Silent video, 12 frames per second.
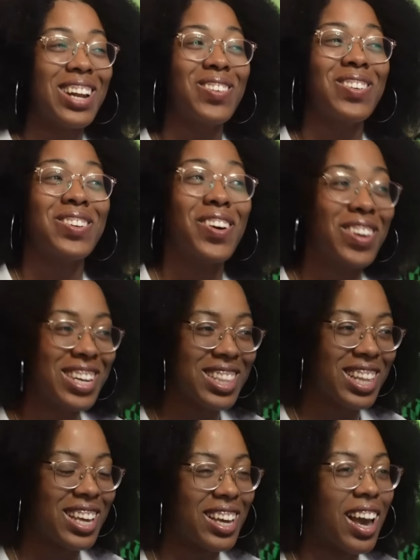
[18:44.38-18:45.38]
they don't know
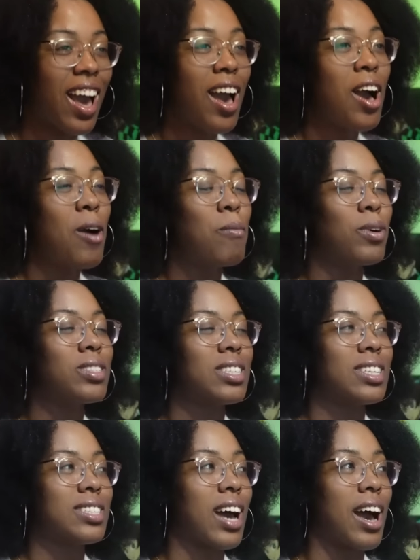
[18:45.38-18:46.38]
anything most
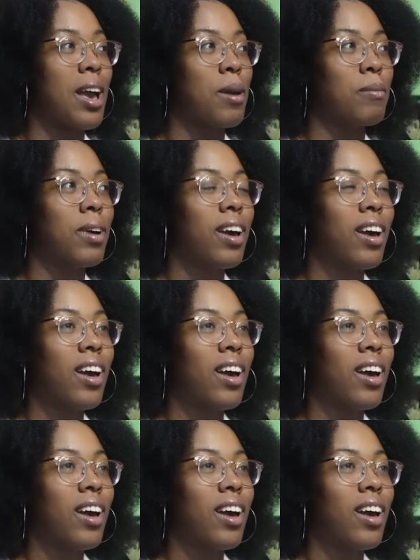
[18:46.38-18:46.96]
of the time.